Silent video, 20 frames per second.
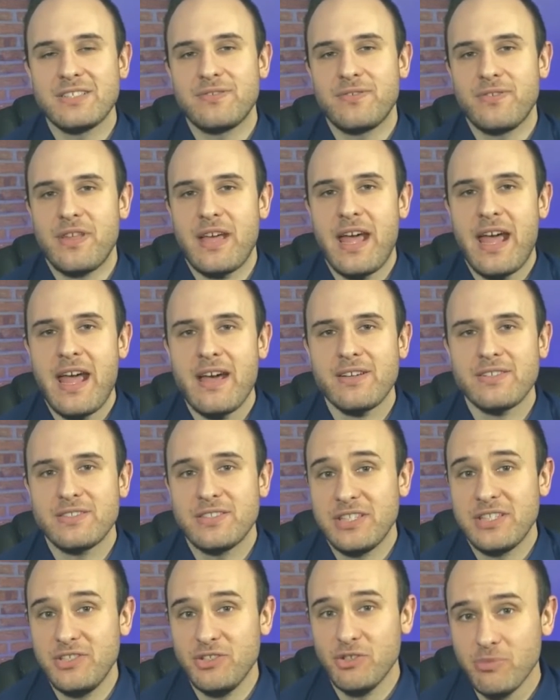for the house
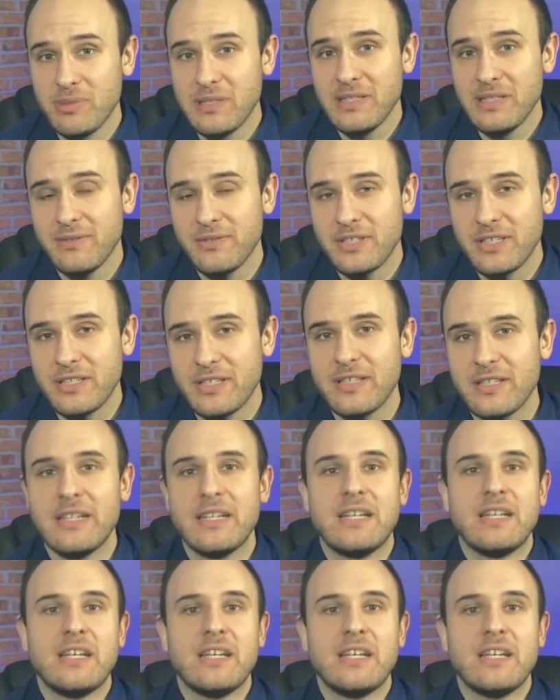that you'll be living in,